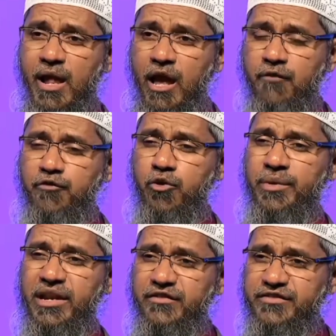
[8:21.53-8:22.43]
if you
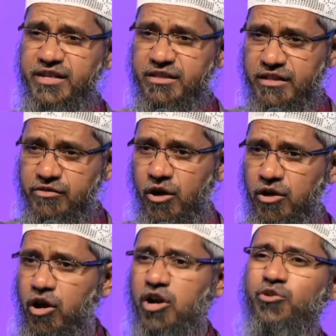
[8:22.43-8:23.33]
believe Jesus is not
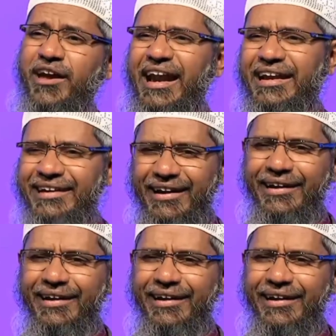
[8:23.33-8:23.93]
God, you can enter.